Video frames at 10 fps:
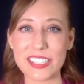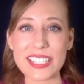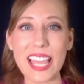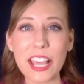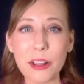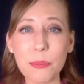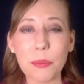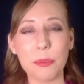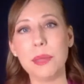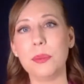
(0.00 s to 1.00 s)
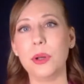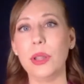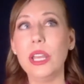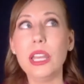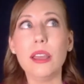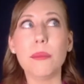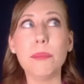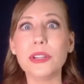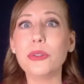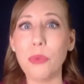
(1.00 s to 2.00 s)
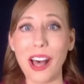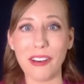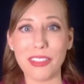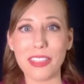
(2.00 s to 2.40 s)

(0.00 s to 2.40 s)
to help people build wealth.